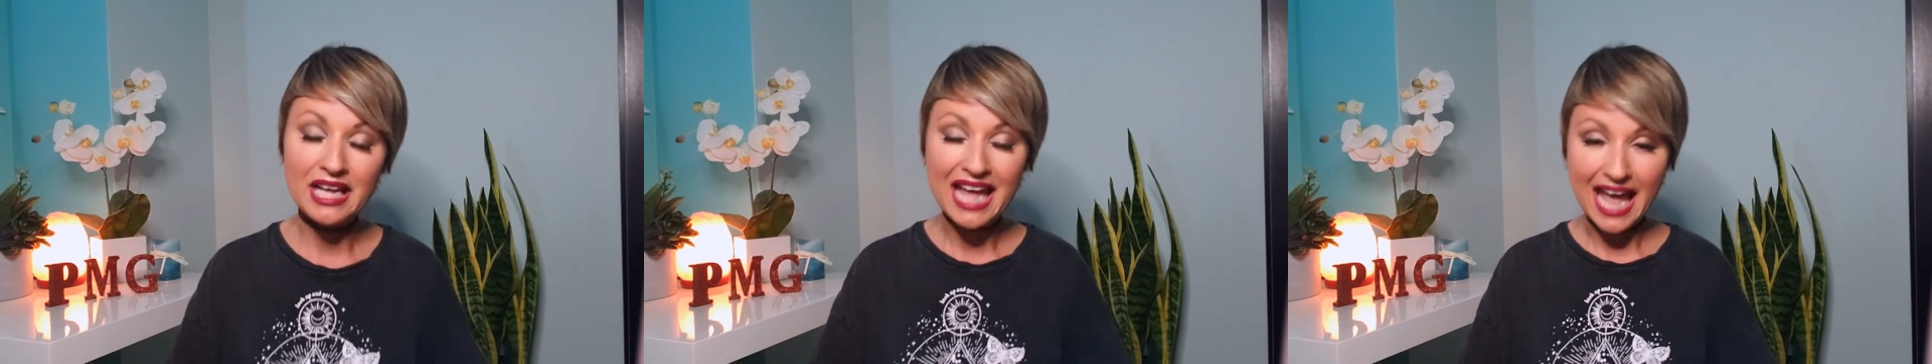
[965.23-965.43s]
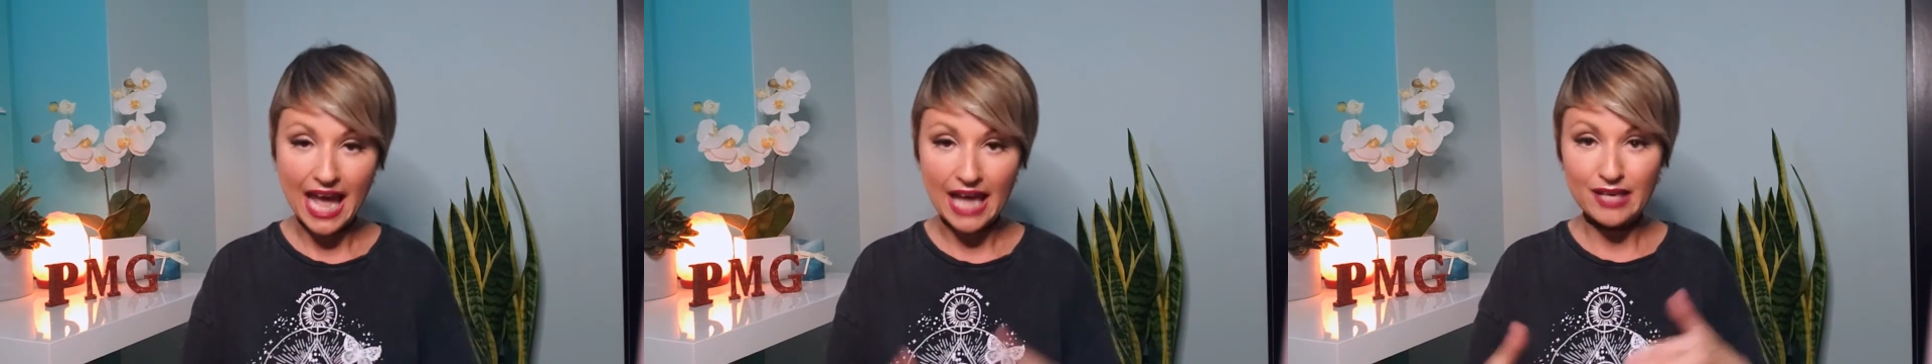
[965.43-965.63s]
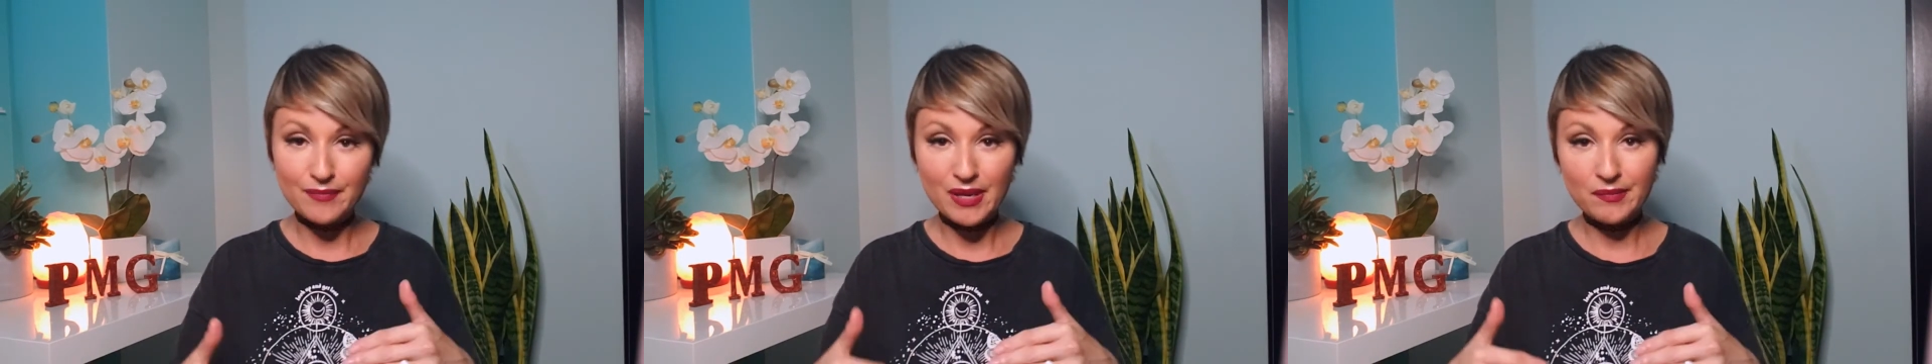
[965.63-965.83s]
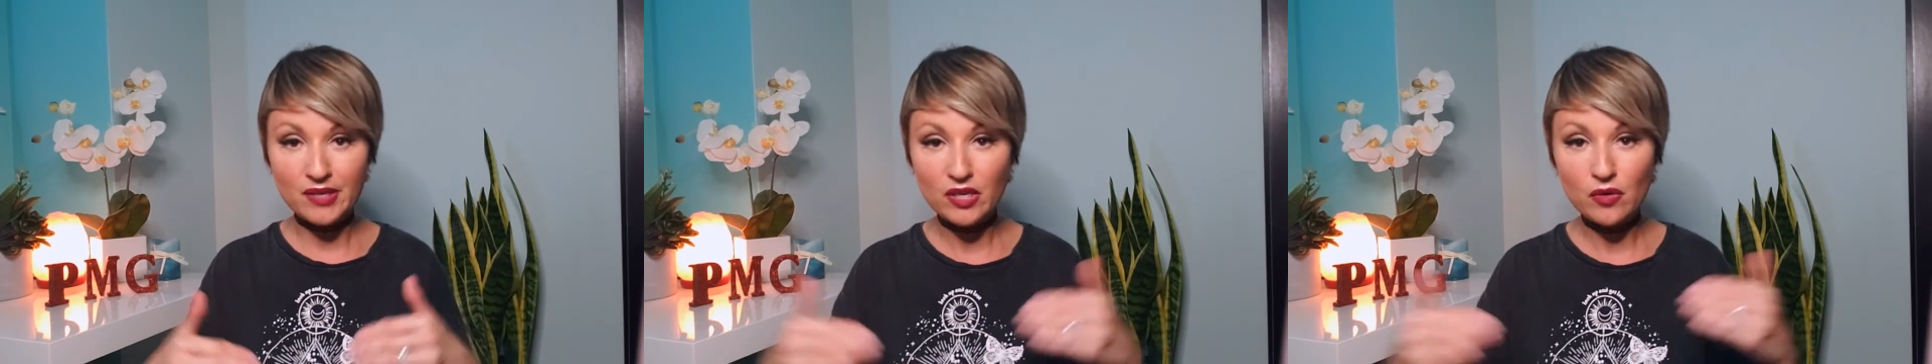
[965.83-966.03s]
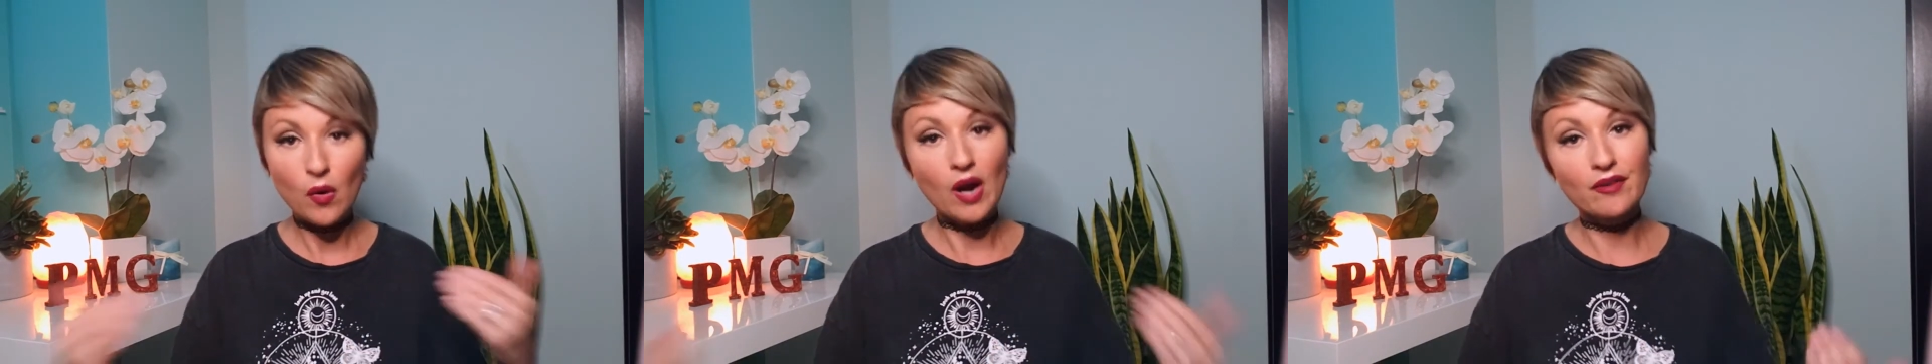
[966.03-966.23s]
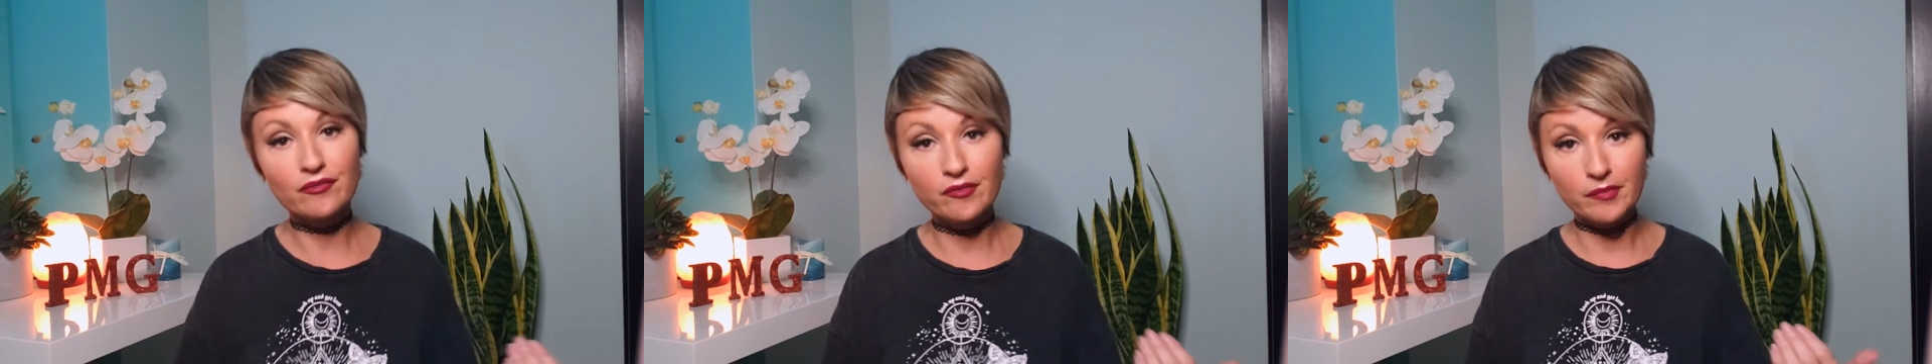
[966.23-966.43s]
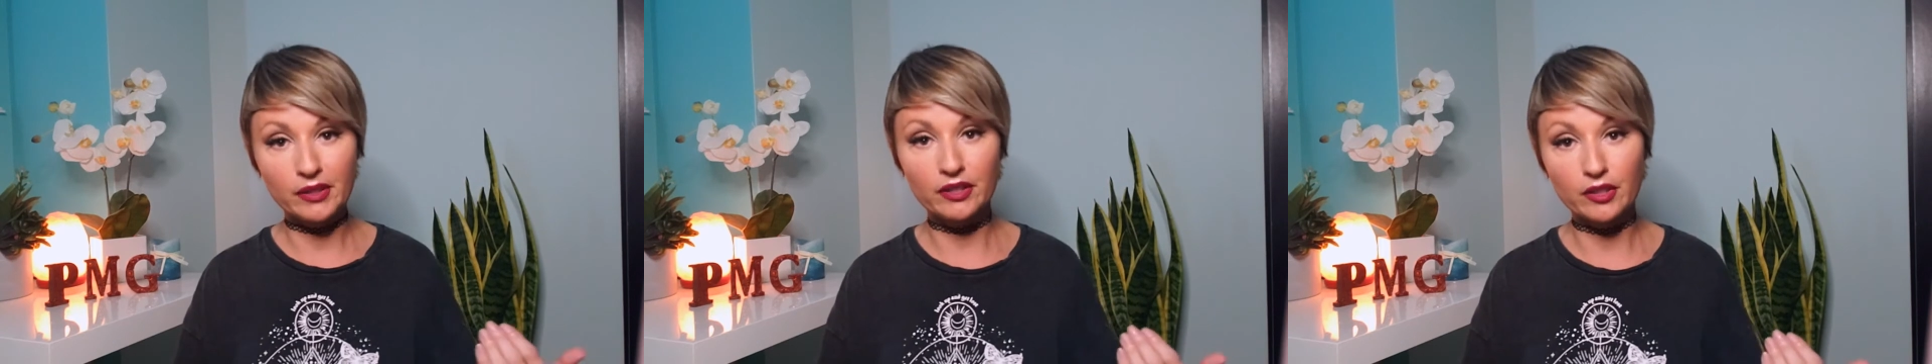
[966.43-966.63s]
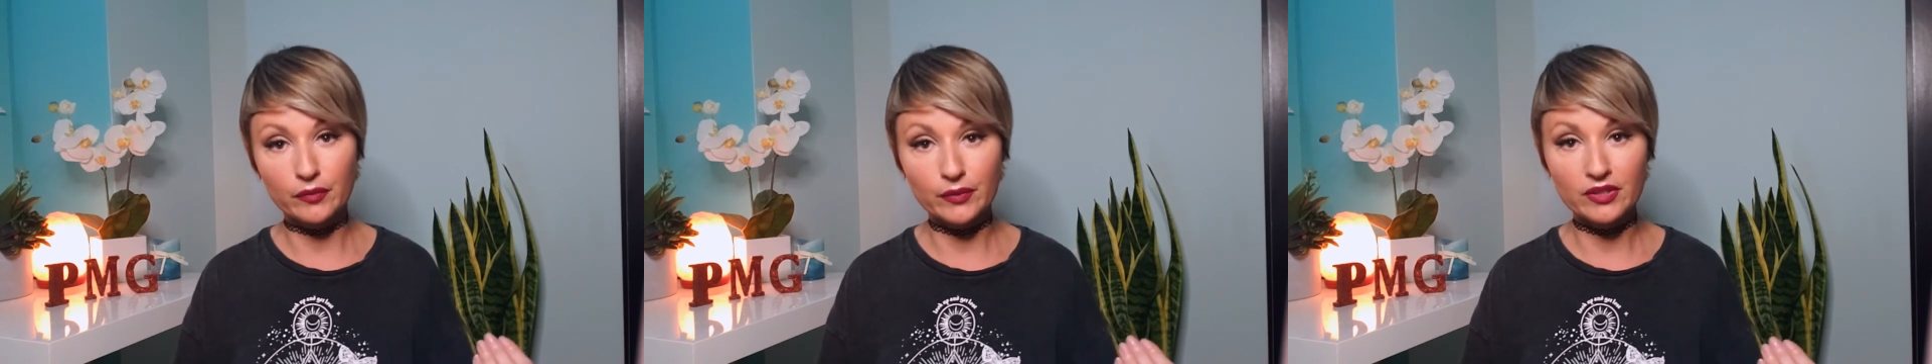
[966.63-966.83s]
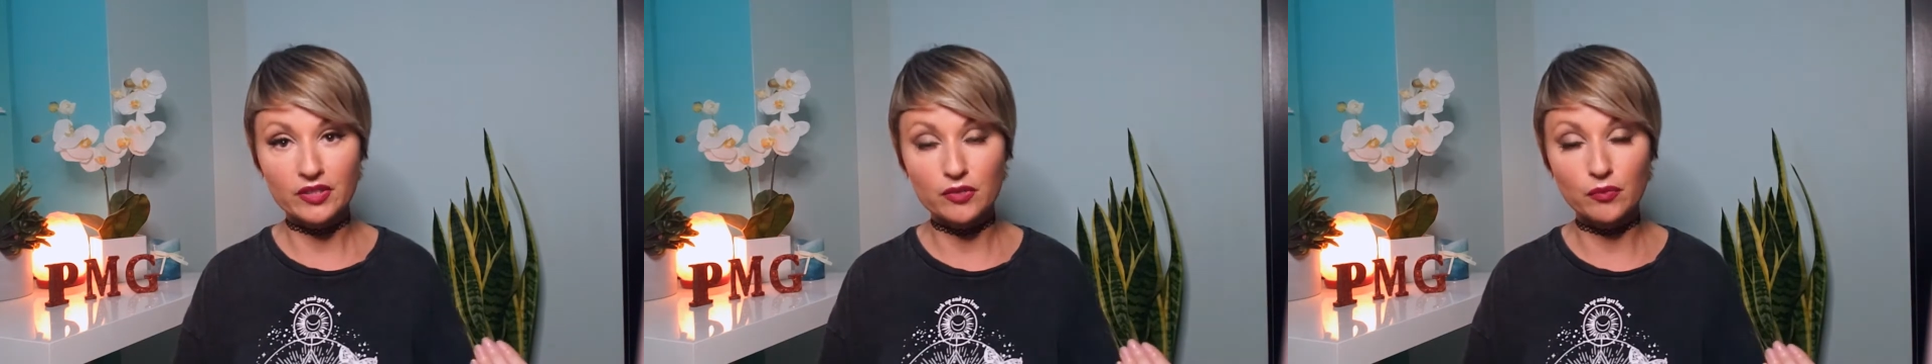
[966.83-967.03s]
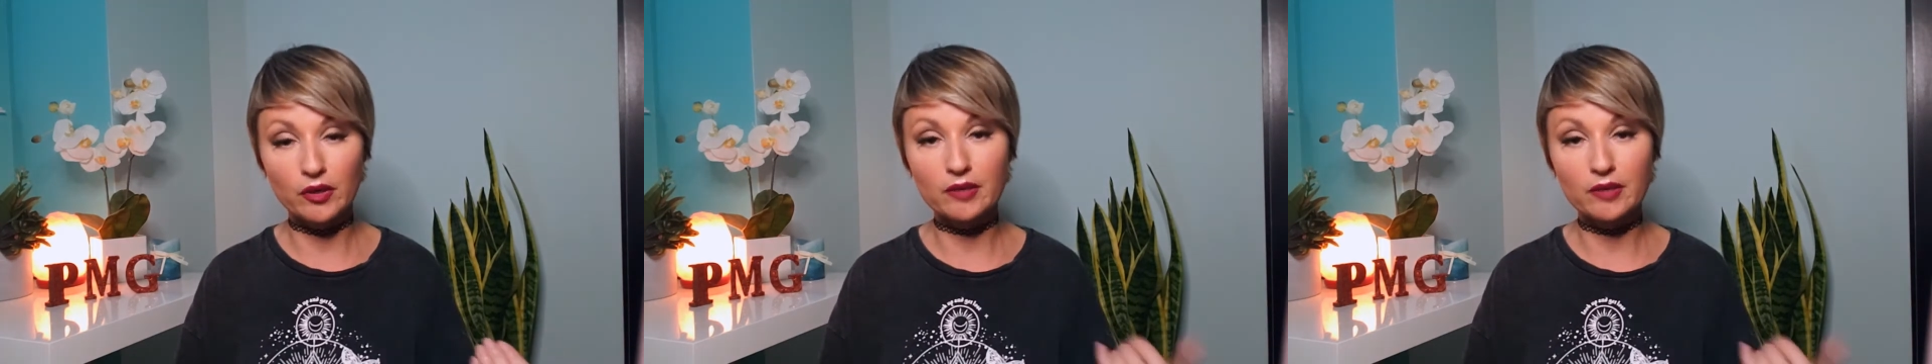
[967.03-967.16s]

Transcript: And maybe you are familiar with this work.